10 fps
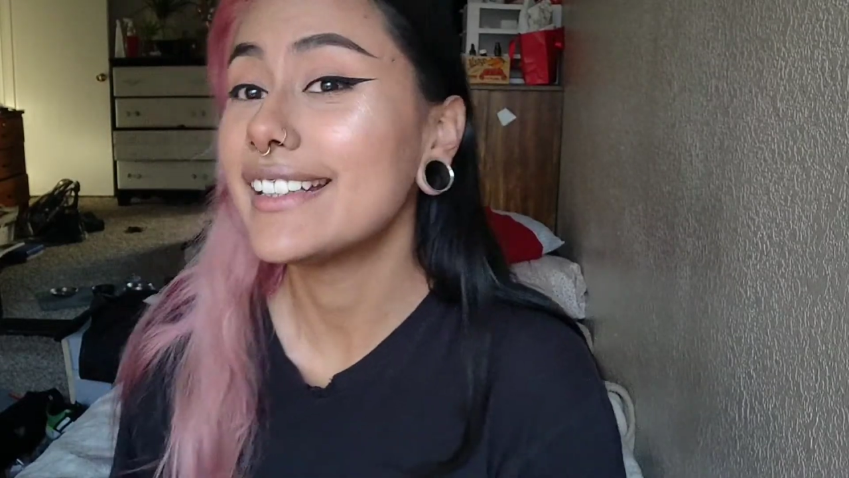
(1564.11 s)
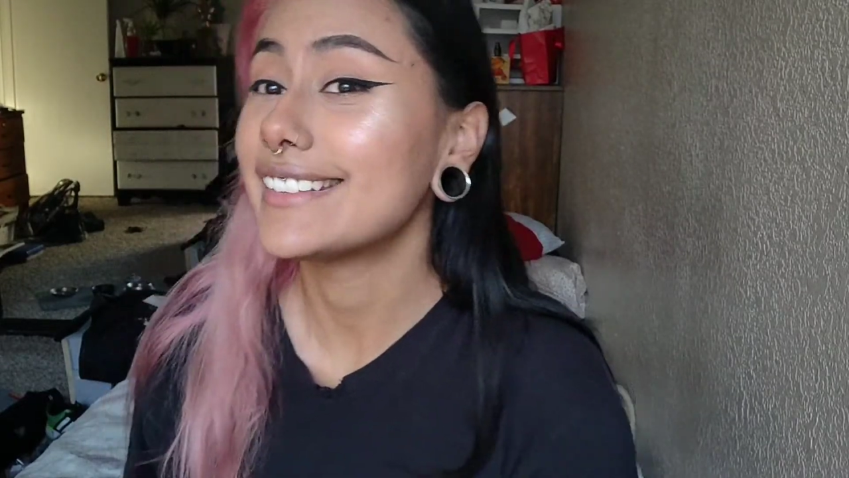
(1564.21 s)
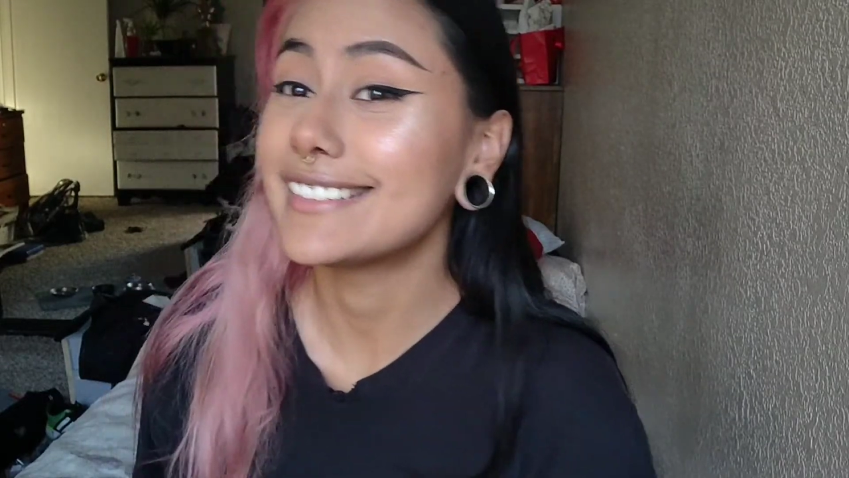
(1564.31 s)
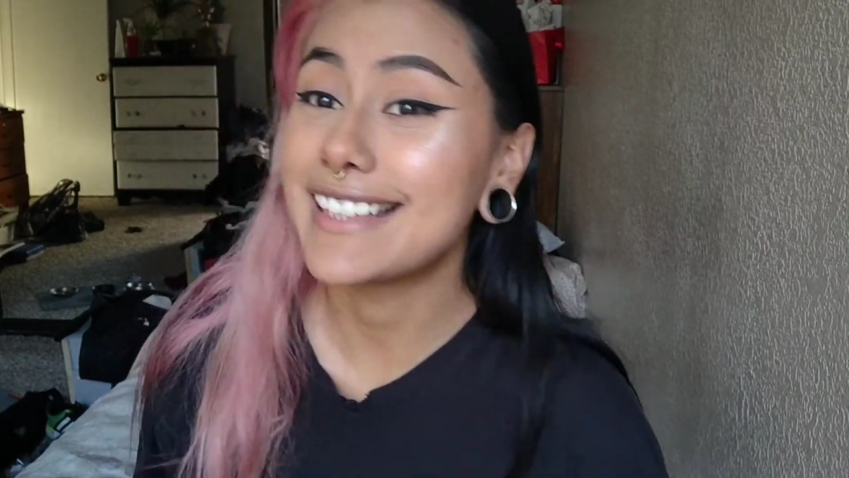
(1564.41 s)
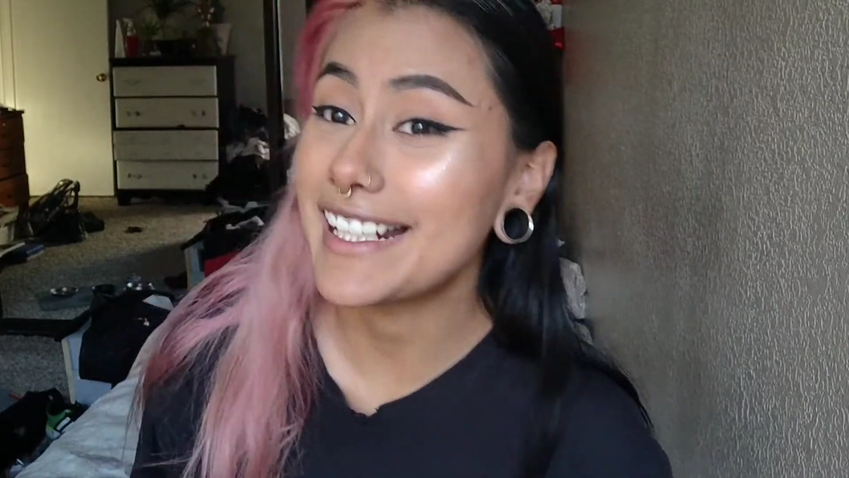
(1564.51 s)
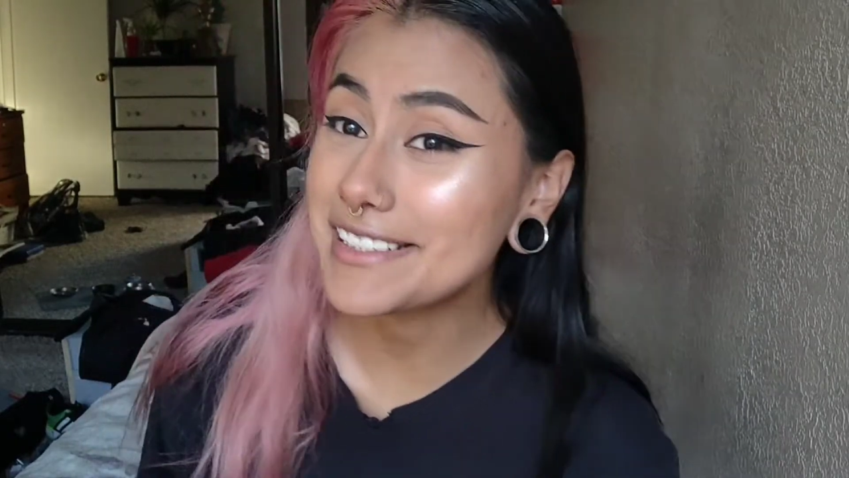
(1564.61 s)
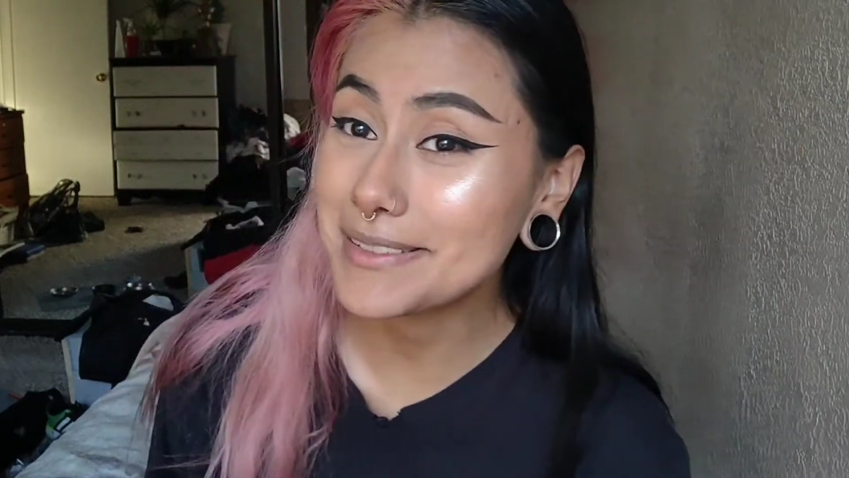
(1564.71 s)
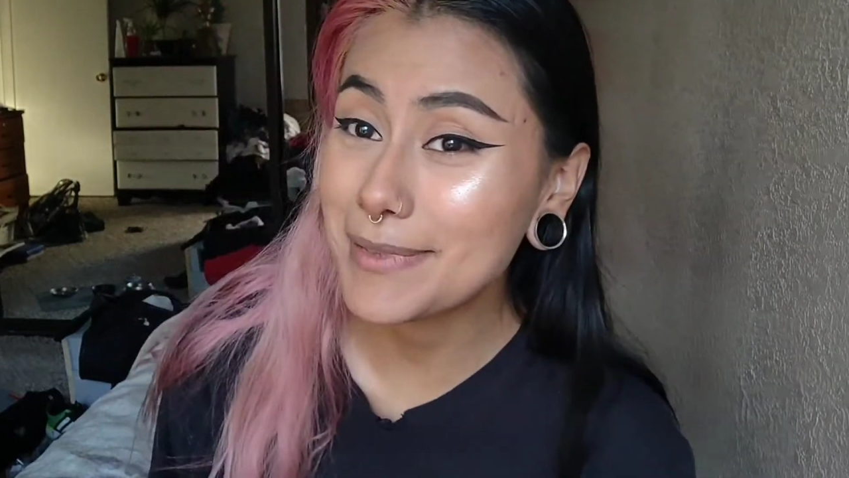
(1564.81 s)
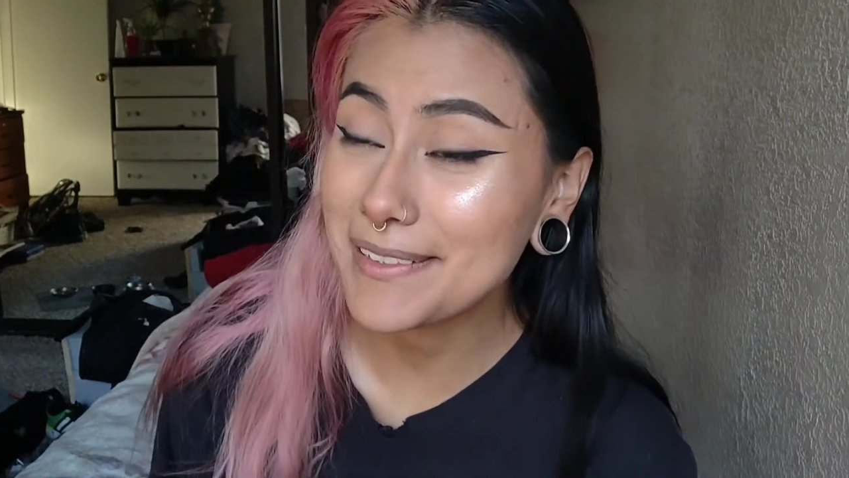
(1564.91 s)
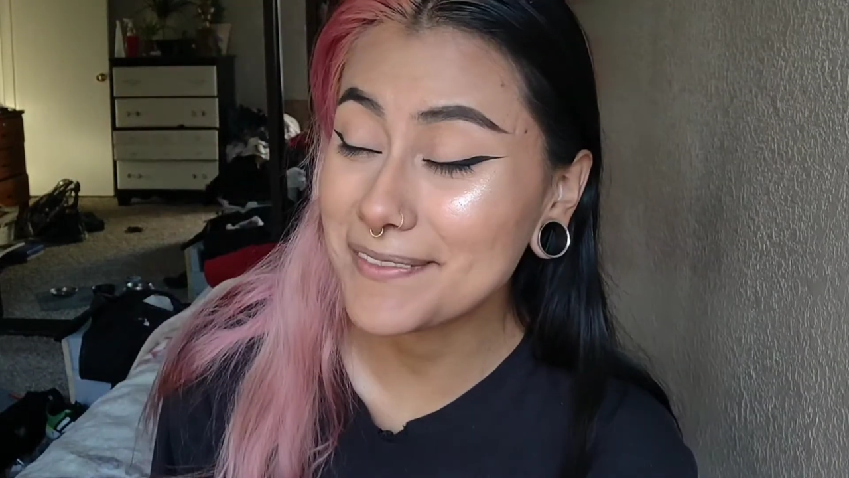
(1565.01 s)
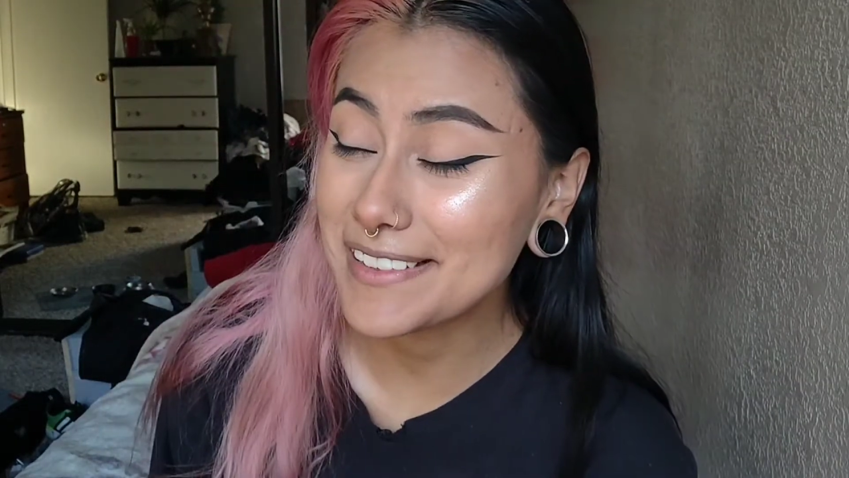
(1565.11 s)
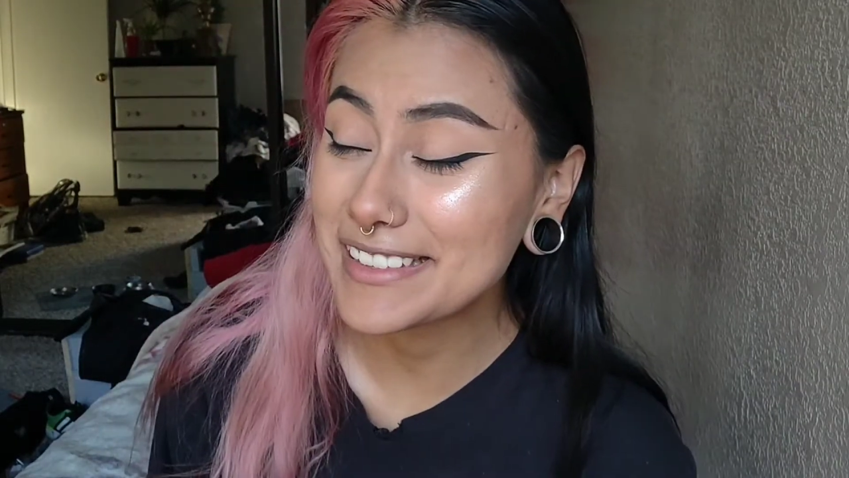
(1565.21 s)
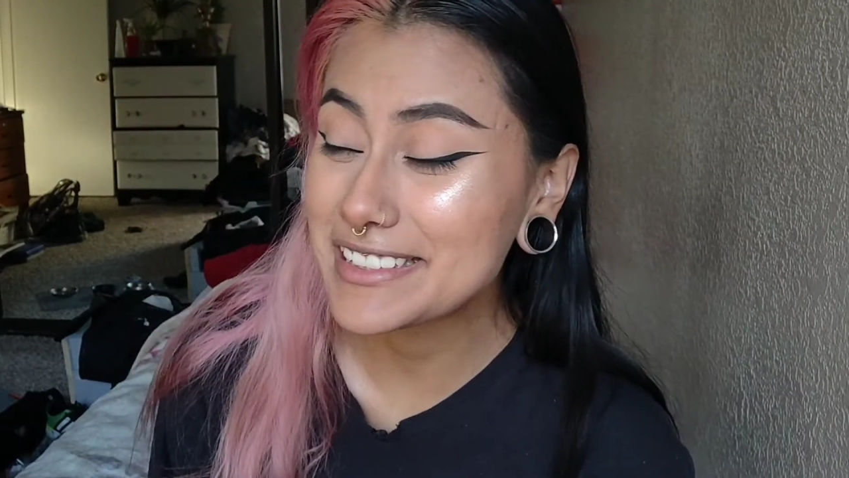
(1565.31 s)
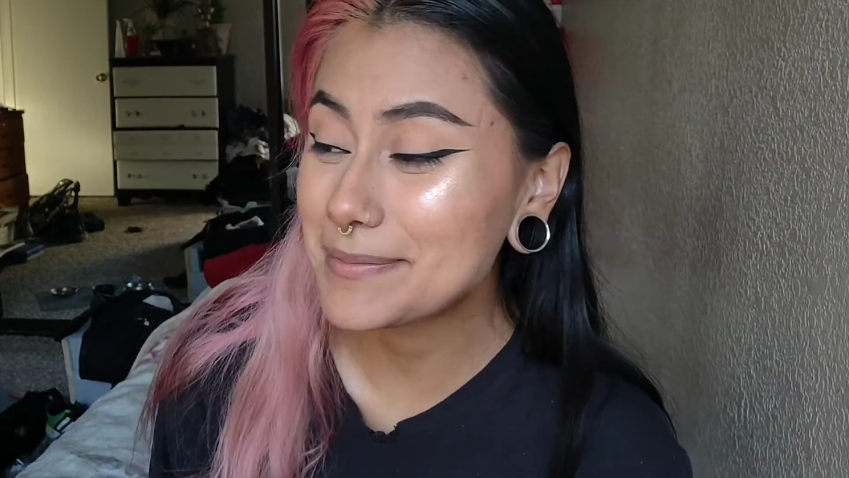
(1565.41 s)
That just made it worse.